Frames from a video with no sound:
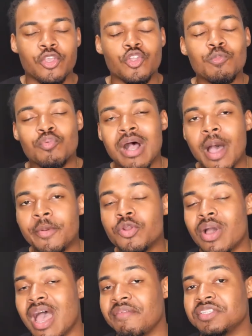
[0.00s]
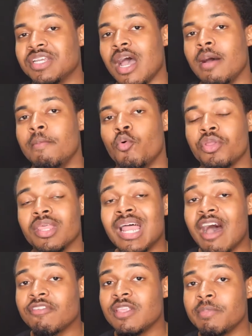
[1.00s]
you probably don't have a job. More than
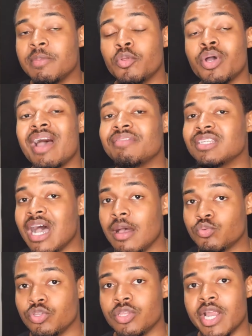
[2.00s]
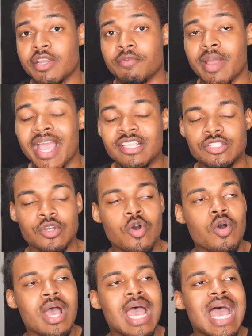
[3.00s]
often, people don't have jobs when they graduate from high
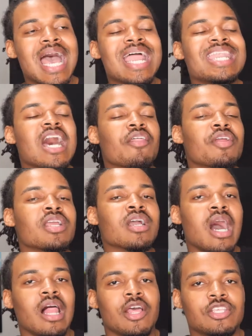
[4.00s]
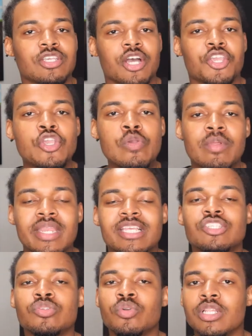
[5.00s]
school, and now they're in college accumulating
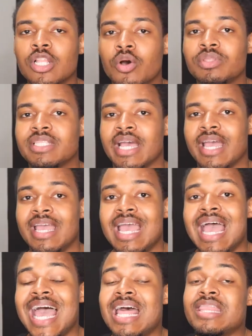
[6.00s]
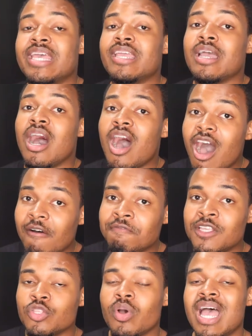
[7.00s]
student loan debt, and they
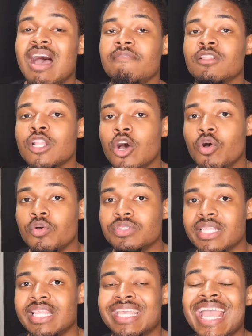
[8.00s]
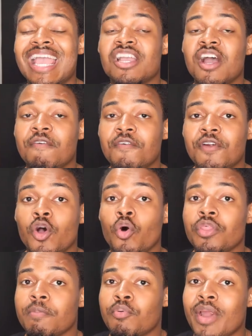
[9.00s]
often don't have loans and they can't cover
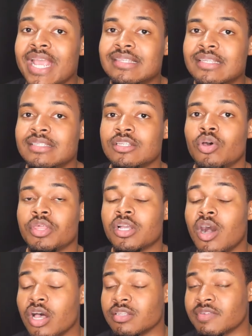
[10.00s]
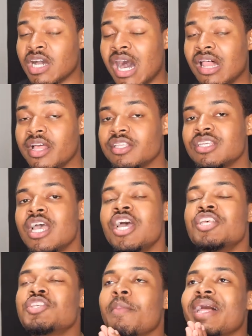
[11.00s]
all the prices and all the costs of college.
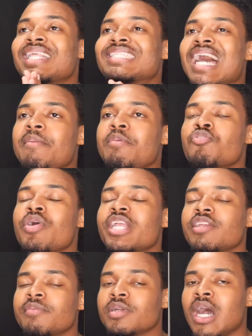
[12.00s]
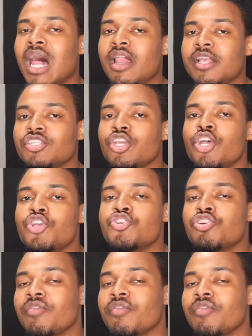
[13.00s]
So by the time you graduate from college, you're